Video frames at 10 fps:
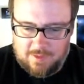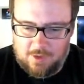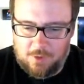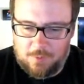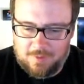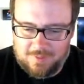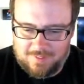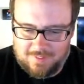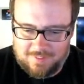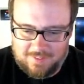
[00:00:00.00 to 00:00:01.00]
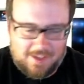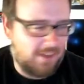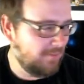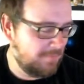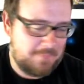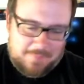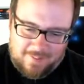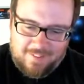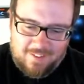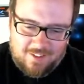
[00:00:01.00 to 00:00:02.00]
Oh, yeah.
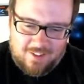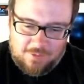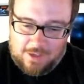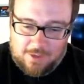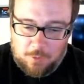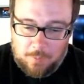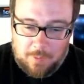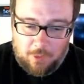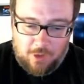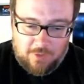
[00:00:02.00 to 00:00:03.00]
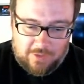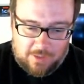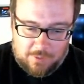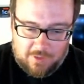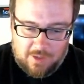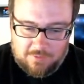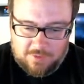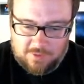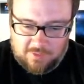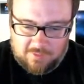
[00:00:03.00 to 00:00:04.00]
If I could remember all of it, I would love
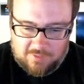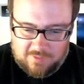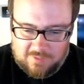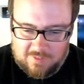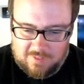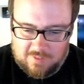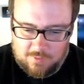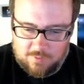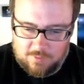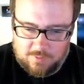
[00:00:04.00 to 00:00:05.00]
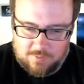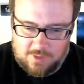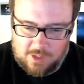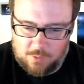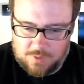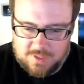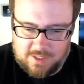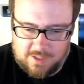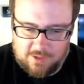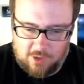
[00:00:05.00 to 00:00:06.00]
to
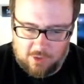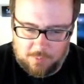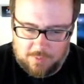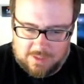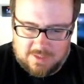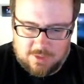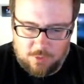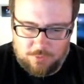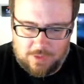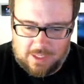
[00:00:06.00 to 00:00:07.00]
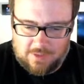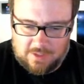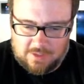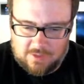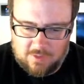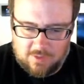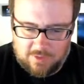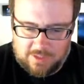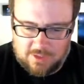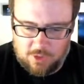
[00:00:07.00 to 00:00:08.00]
recite it all. It's so funny how they
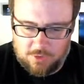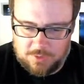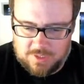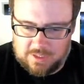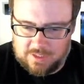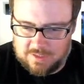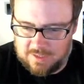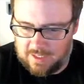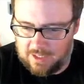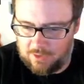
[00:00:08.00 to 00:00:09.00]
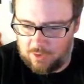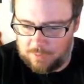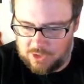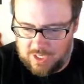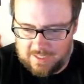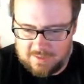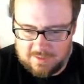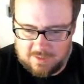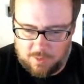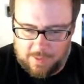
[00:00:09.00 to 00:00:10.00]
linked all those endings together, but Jack's
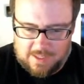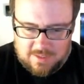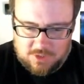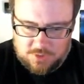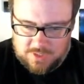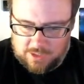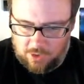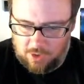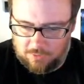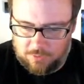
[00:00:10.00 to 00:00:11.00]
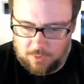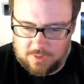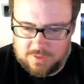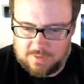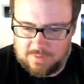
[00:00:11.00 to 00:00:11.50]
is the best because you see it all, of course.